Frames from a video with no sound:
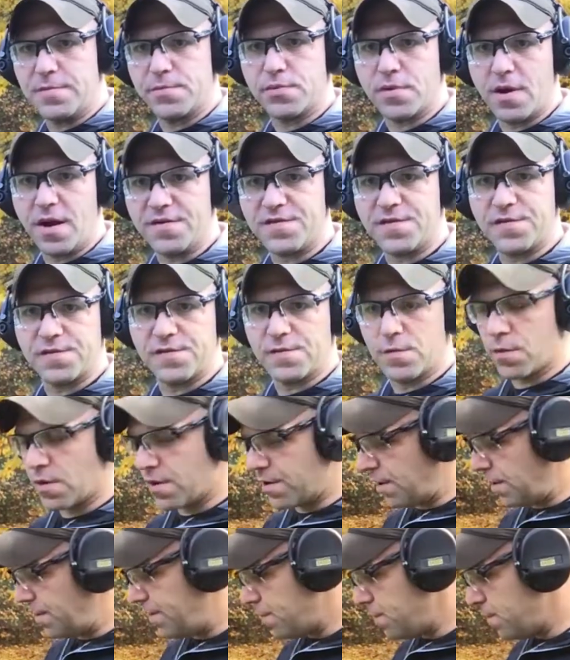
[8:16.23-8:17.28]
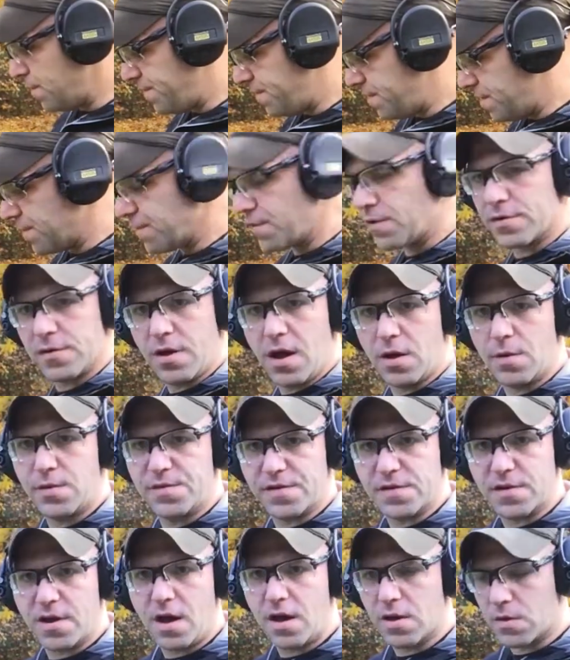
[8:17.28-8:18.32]
the process and we're going to do it with the other Glock with
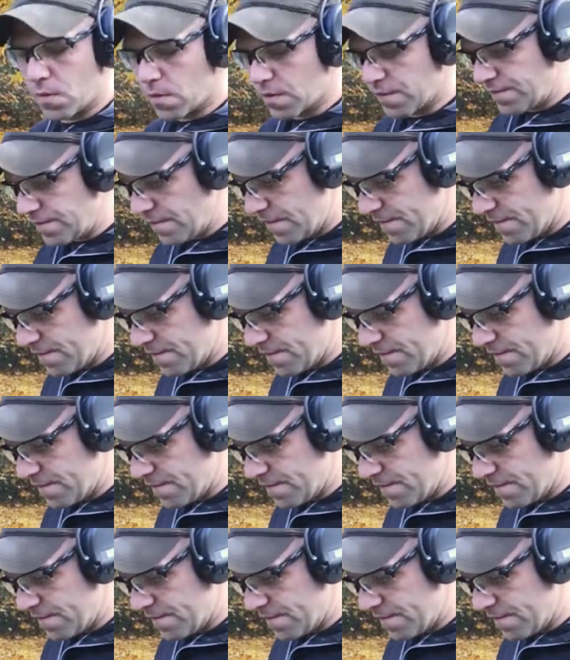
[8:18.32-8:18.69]
the Kagwerks